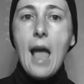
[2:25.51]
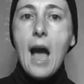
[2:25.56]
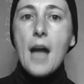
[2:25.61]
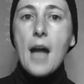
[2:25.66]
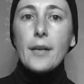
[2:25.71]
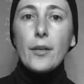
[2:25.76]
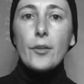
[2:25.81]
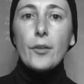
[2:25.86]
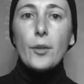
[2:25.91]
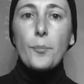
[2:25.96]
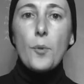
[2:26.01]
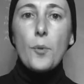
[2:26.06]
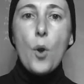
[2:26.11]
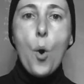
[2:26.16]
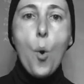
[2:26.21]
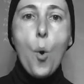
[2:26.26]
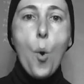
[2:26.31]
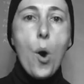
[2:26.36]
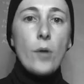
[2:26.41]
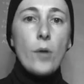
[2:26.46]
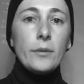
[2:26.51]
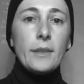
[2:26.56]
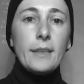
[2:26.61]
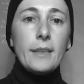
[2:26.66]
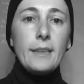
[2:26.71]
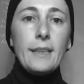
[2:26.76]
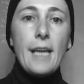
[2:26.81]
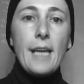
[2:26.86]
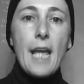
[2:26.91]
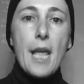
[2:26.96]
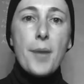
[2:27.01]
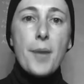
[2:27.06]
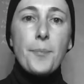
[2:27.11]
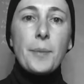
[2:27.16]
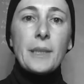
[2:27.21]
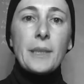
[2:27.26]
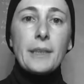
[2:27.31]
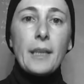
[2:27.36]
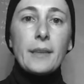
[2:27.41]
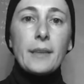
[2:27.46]
another blow on the
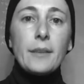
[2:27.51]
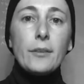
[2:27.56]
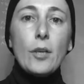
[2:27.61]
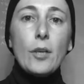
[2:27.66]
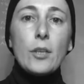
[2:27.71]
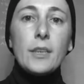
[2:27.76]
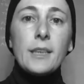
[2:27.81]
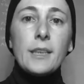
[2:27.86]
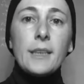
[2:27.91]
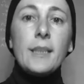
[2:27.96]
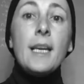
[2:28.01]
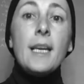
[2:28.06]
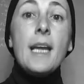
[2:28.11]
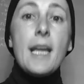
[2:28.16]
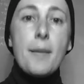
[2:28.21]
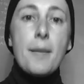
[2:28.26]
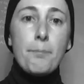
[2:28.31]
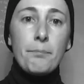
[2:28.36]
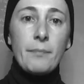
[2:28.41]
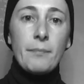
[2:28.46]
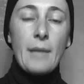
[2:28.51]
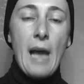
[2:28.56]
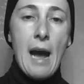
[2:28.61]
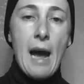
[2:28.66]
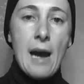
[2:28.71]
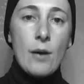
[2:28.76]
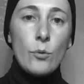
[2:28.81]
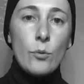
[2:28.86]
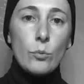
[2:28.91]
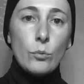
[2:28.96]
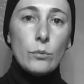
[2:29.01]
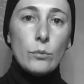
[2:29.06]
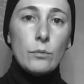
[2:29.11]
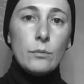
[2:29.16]
nape that knocked him down.